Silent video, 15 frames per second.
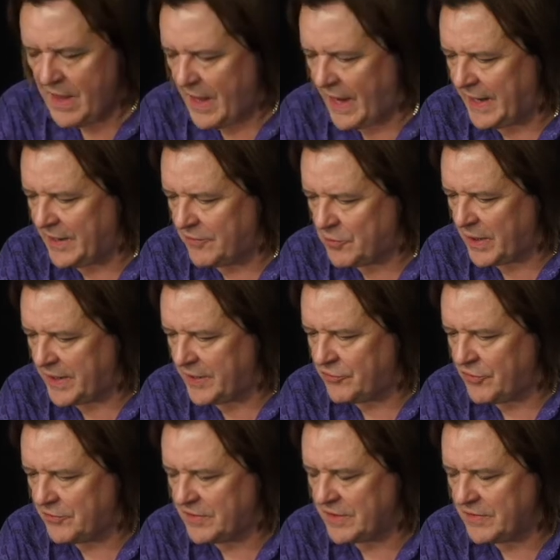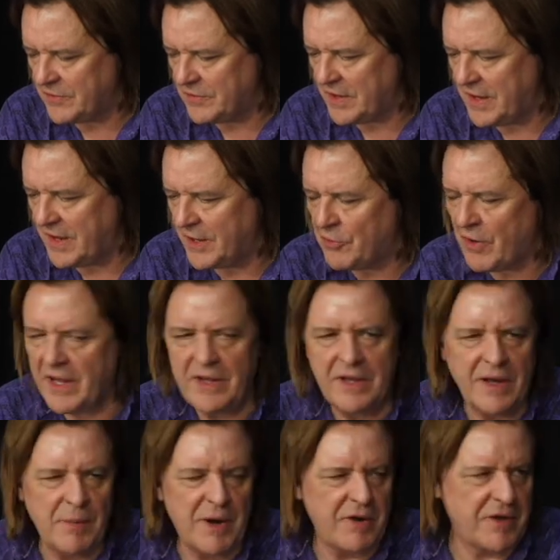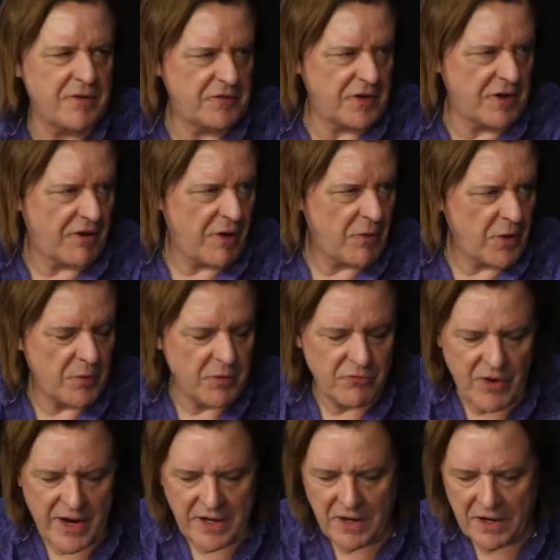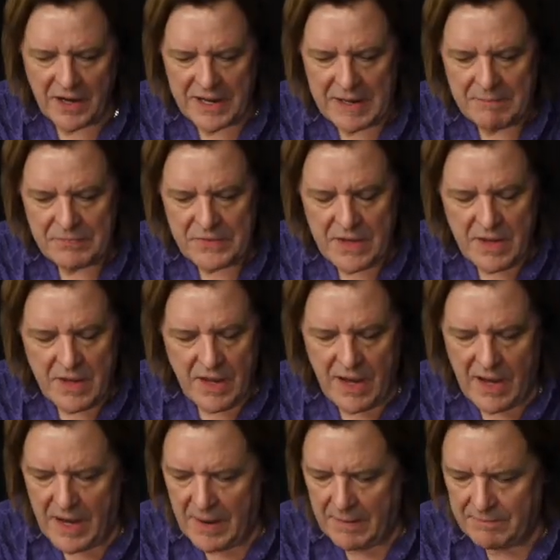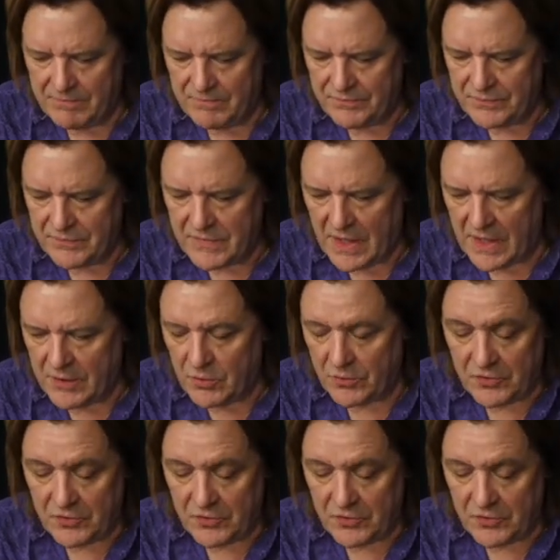And it's quite interesting, there's a, a great American singer I work with regularly um, uh, called